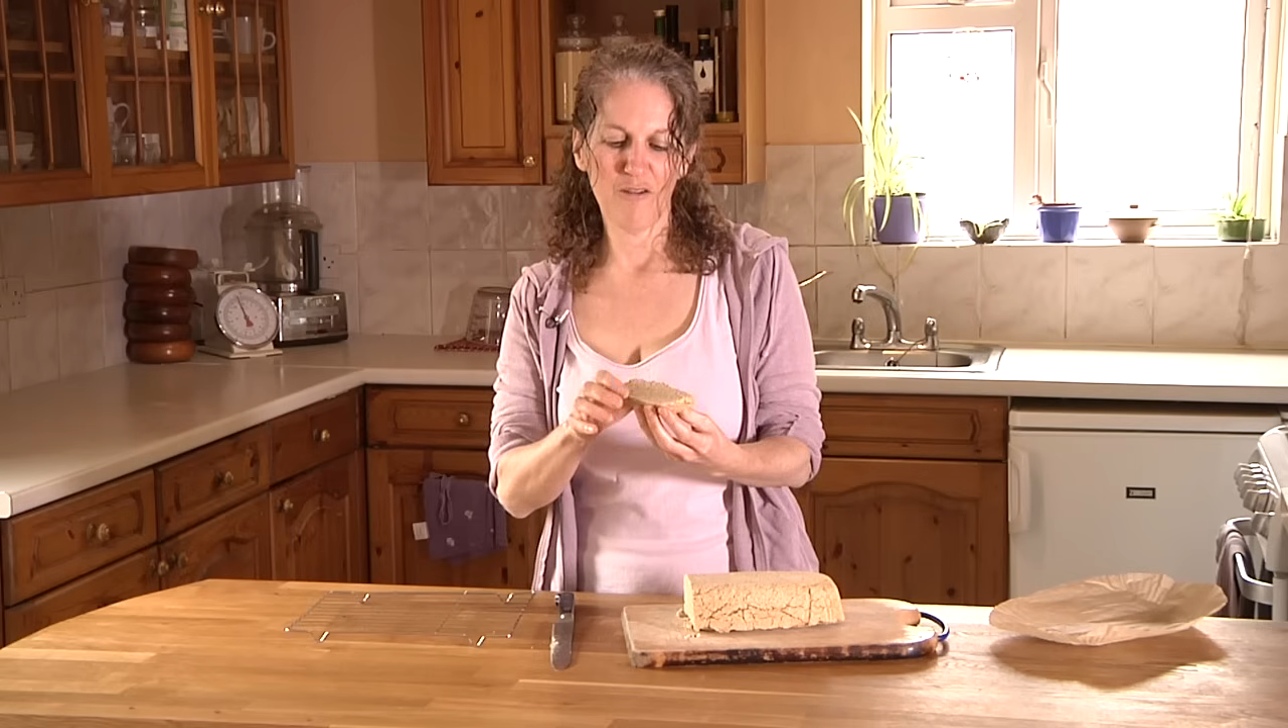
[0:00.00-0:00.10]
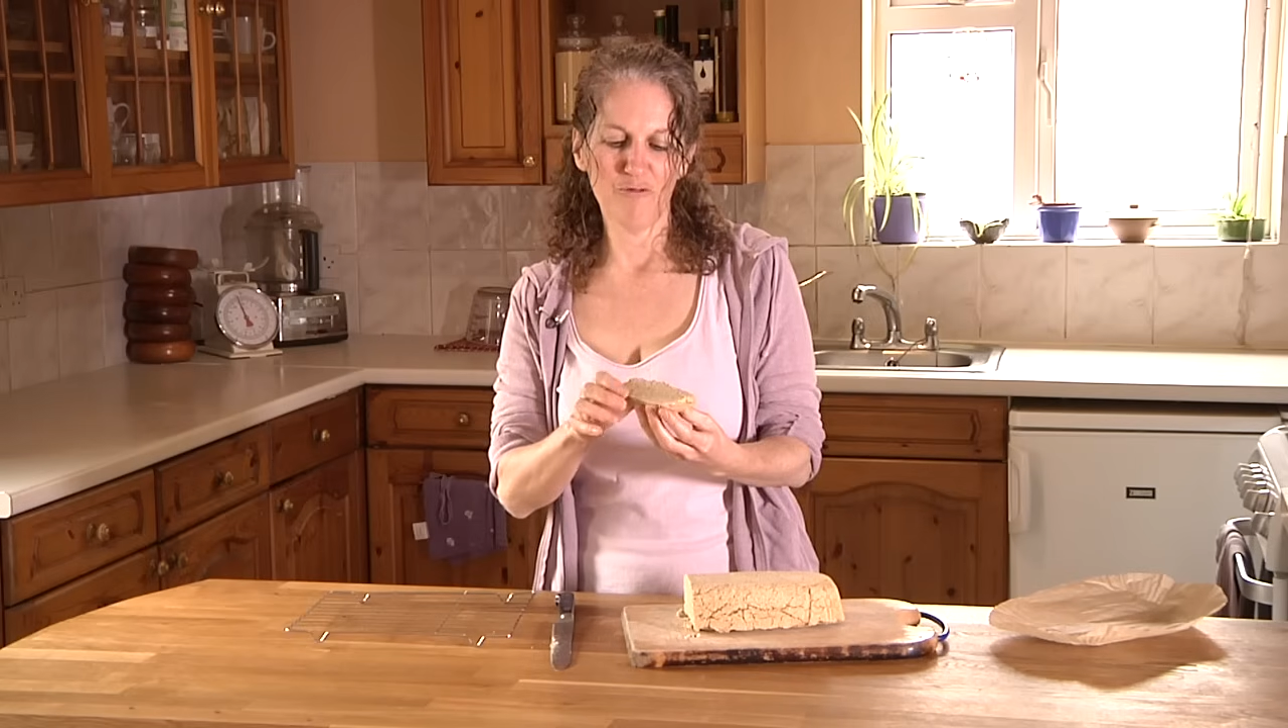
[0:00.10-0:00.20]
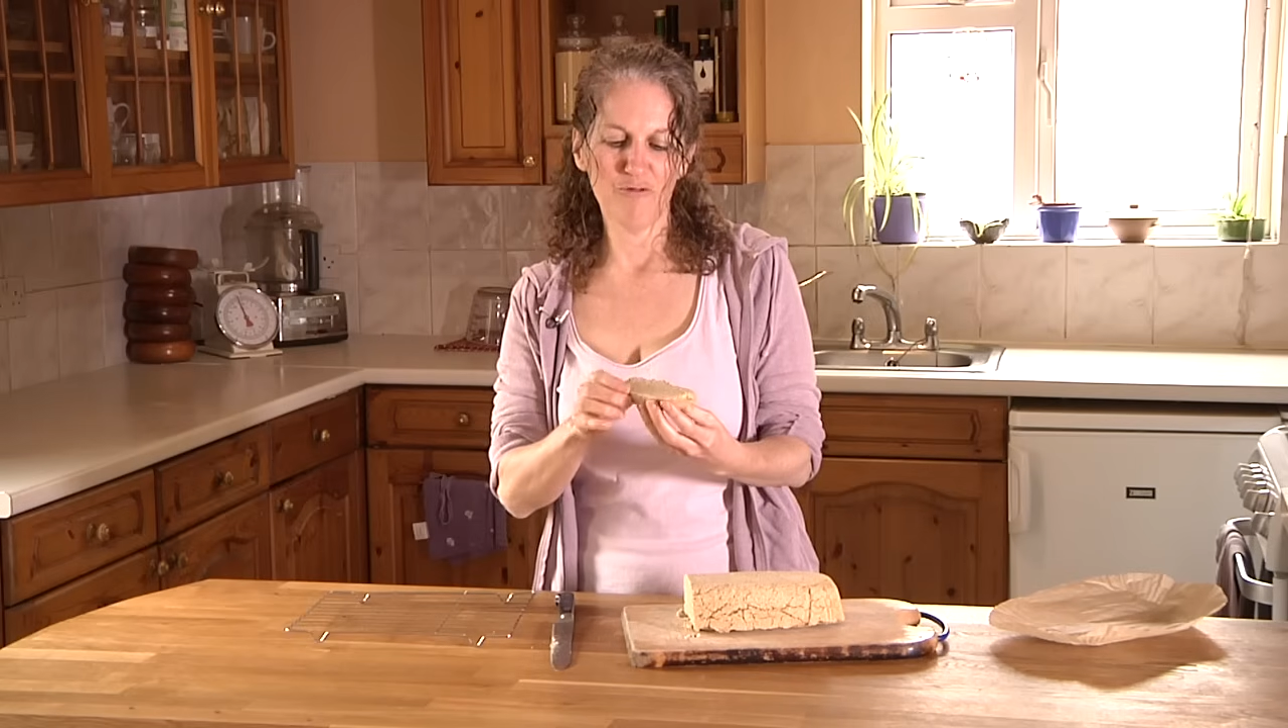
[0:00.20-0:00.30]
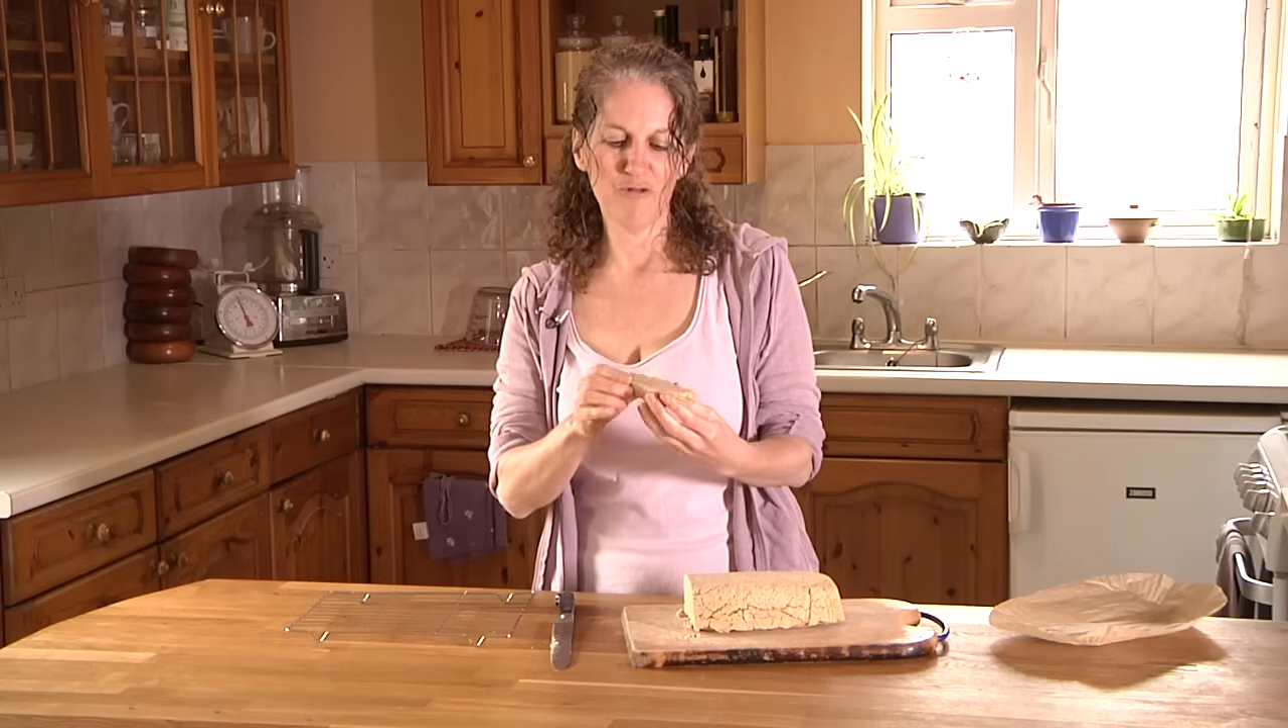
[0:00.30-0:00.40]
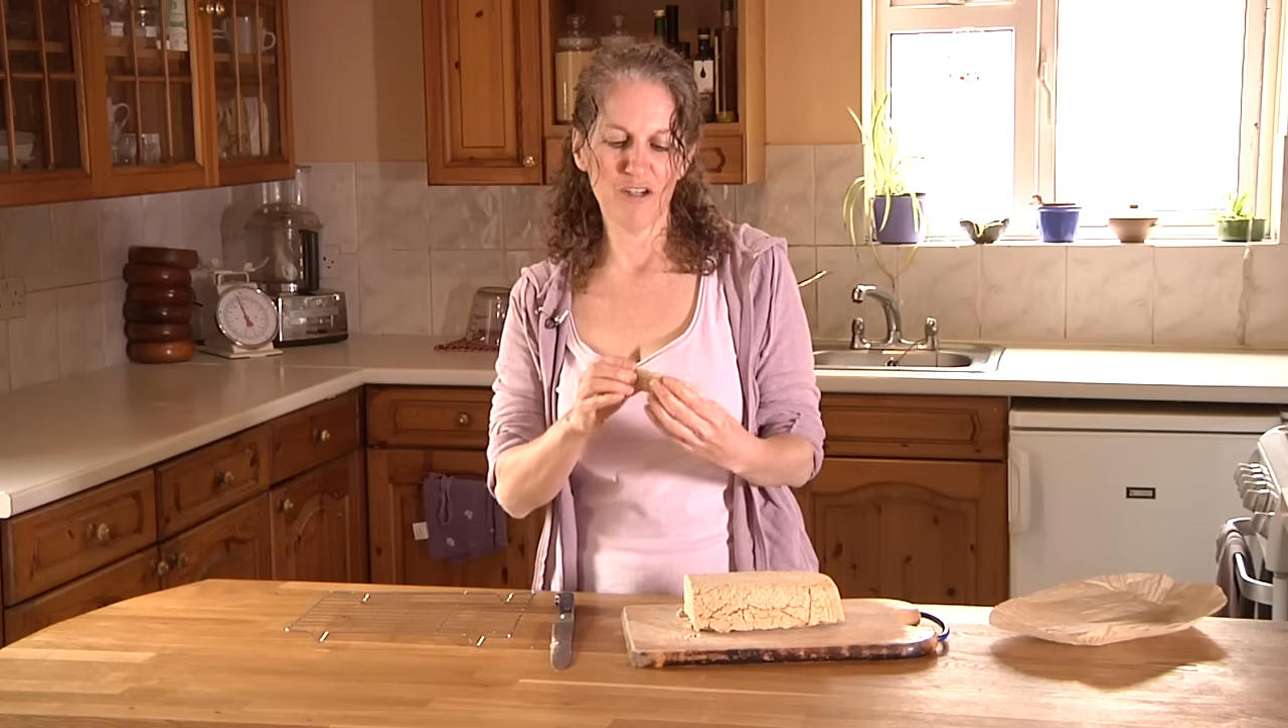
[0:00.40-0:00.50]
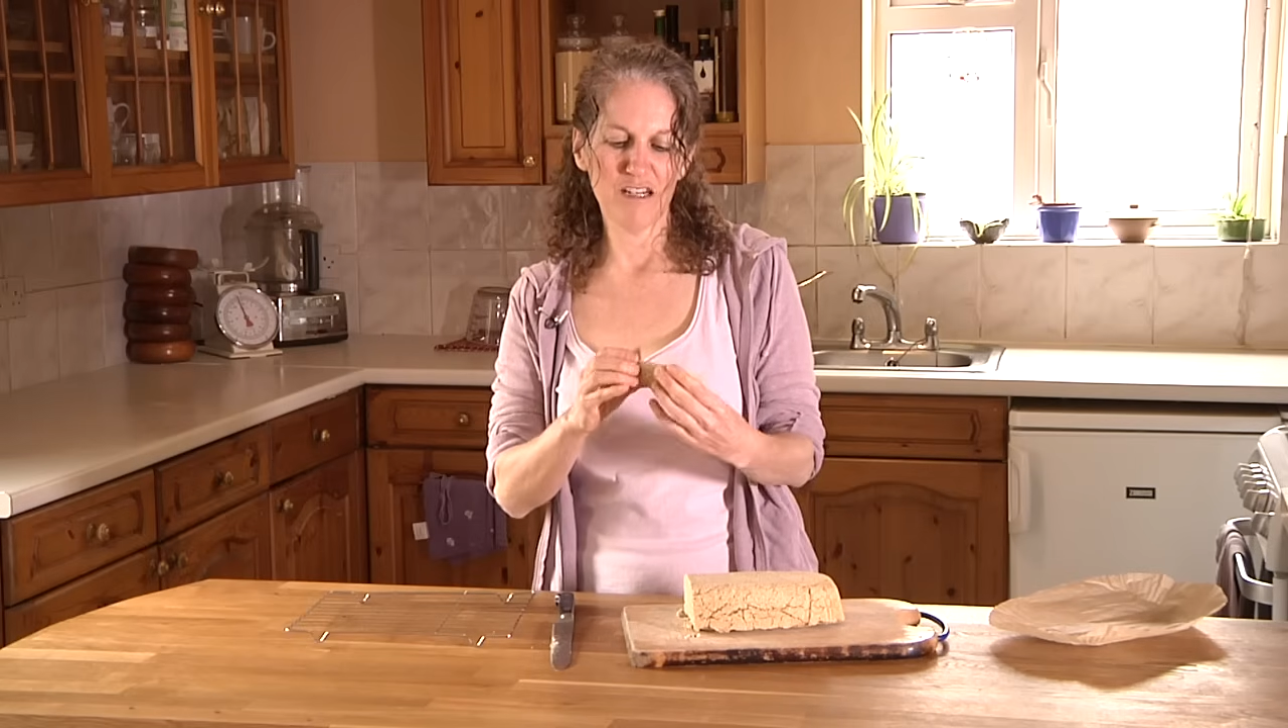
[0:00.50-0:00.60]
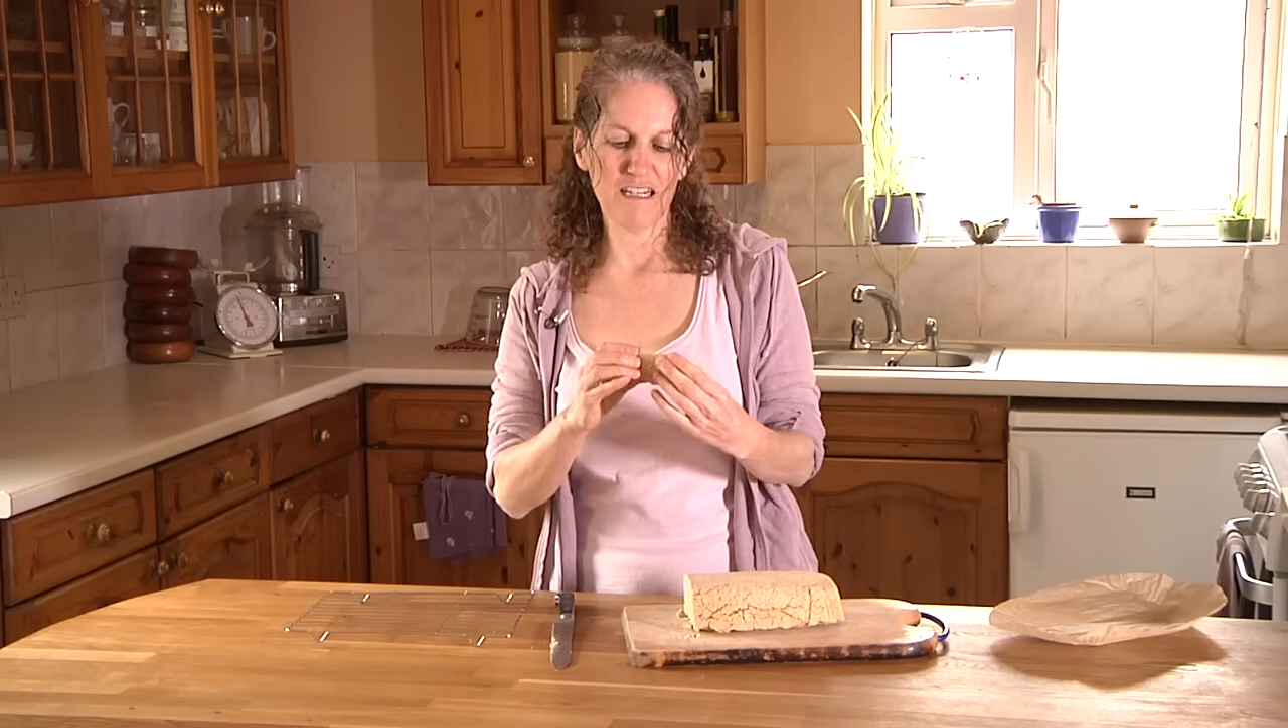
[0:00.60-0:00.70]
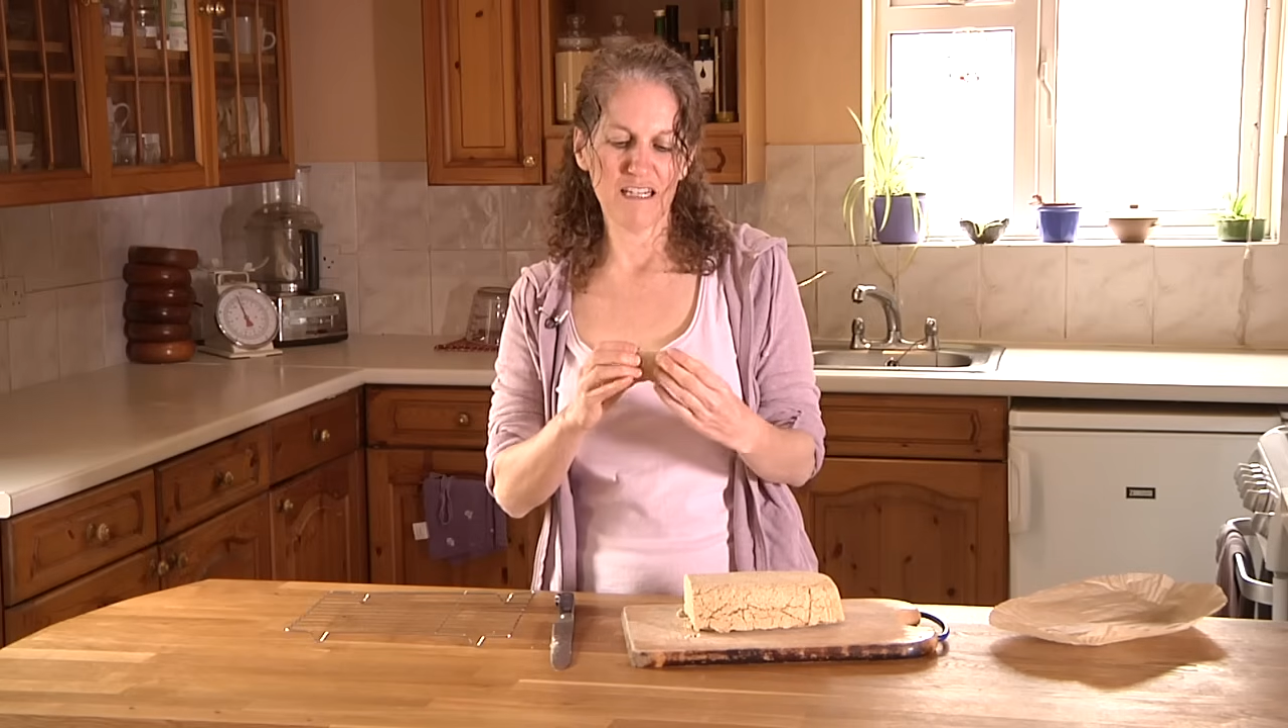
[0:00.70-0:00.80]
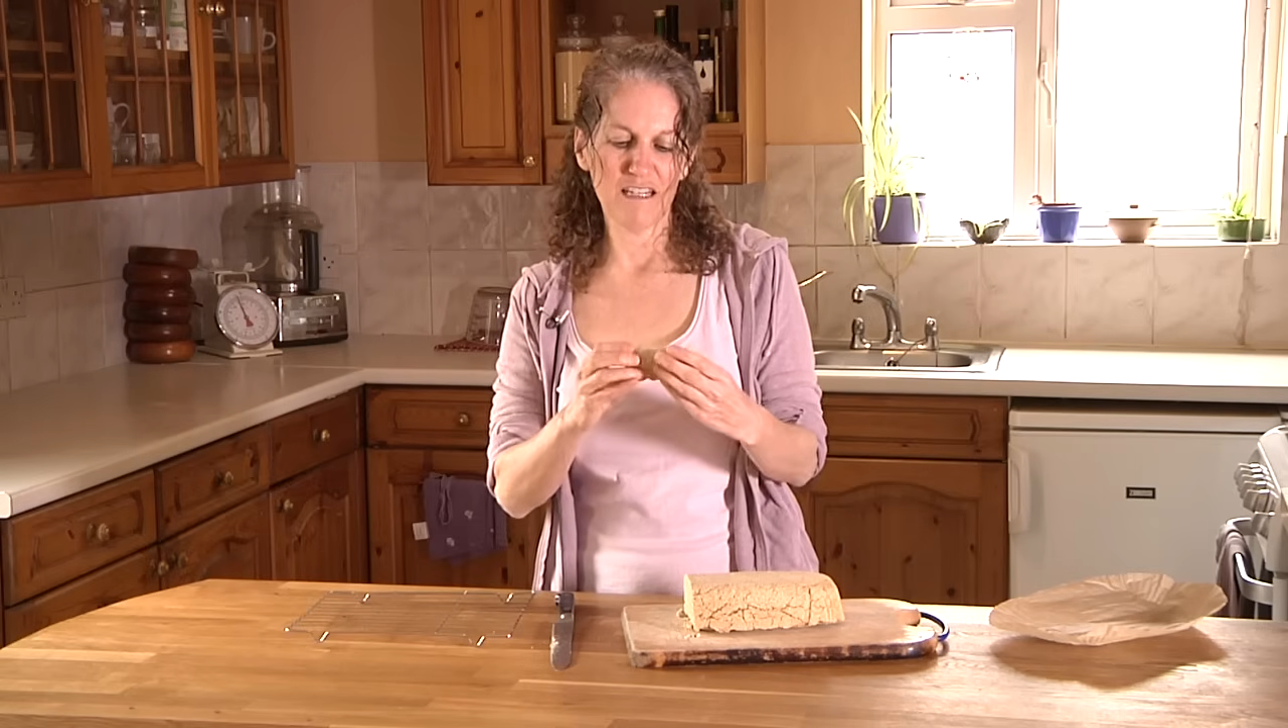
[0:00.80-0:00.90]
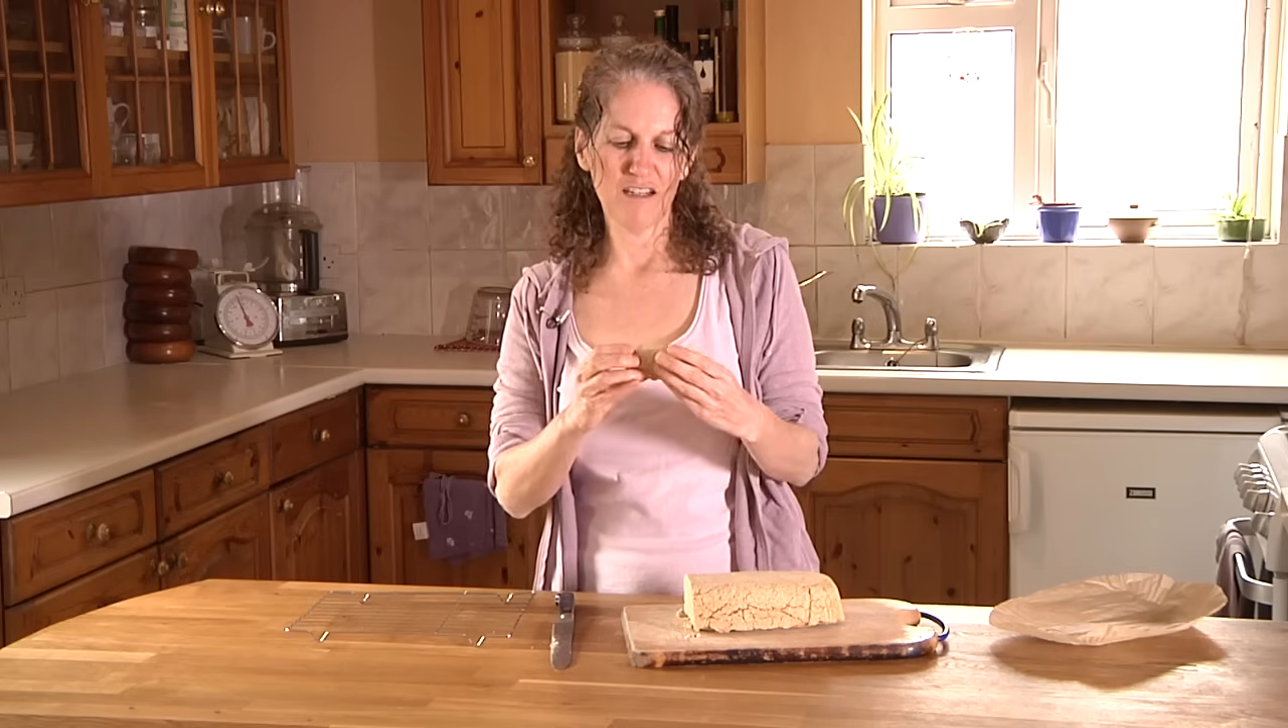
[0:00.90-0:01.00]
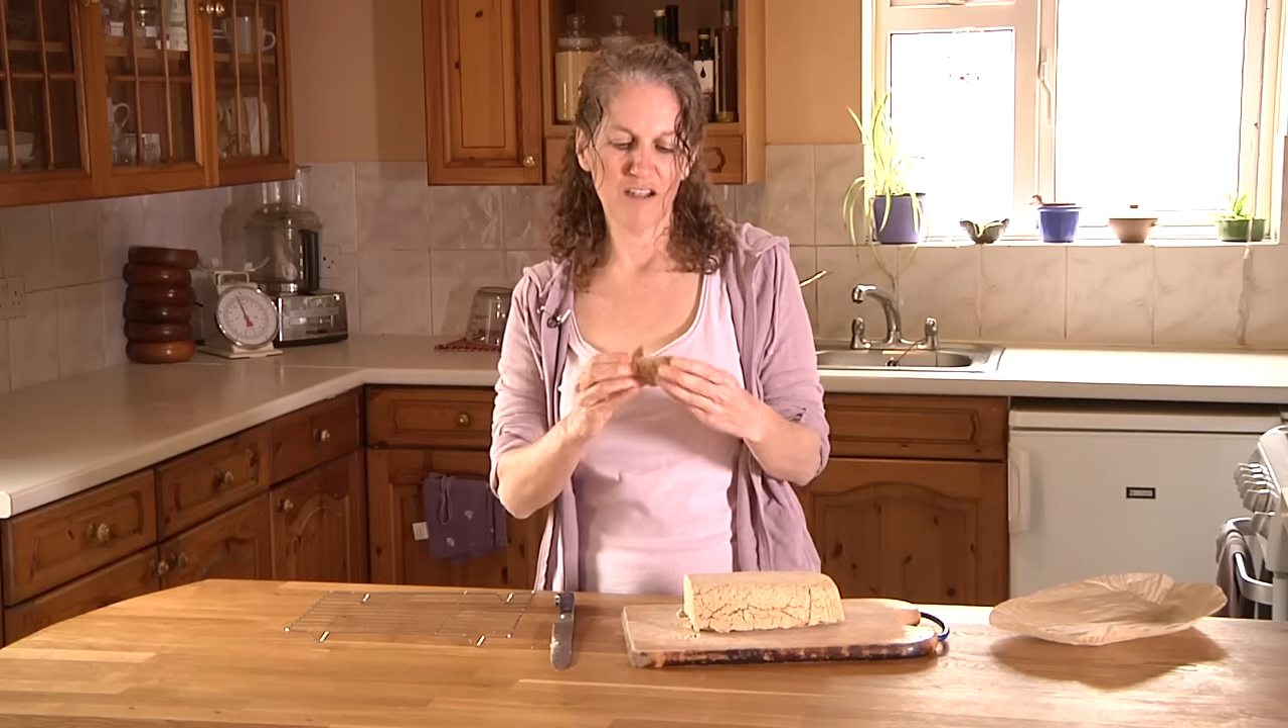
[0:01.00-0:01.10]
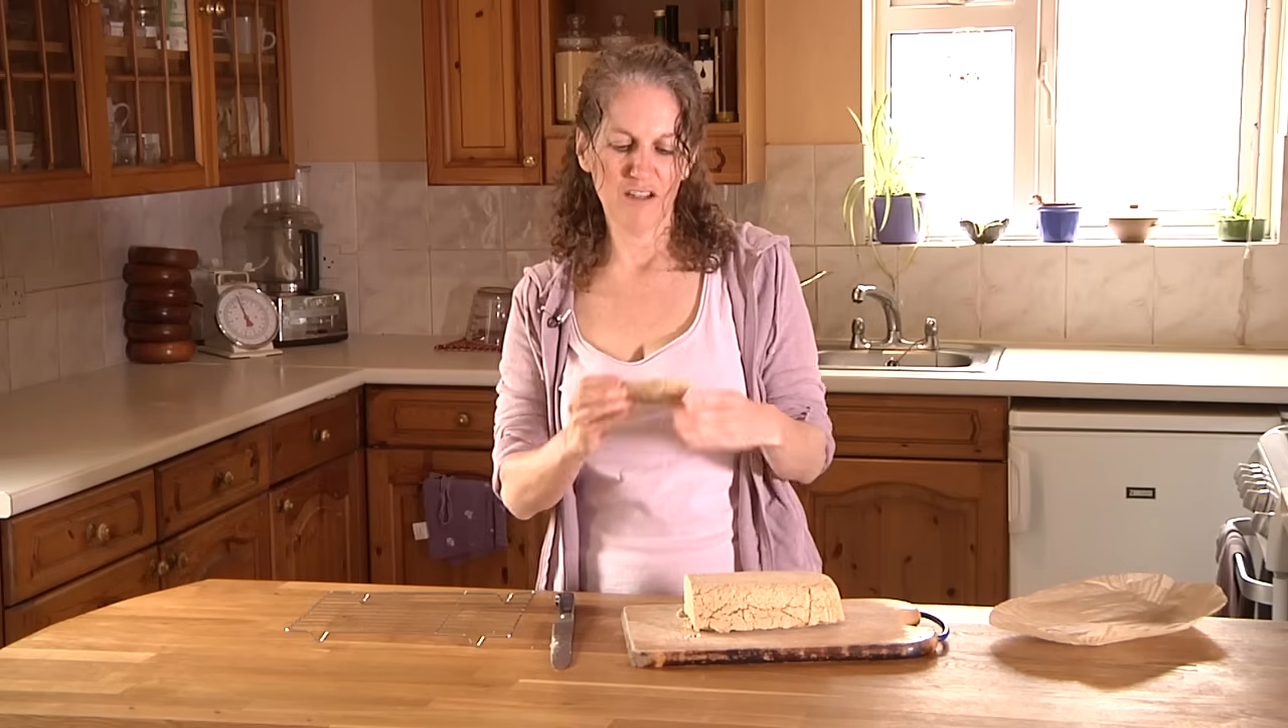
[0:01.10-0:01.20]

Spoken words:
really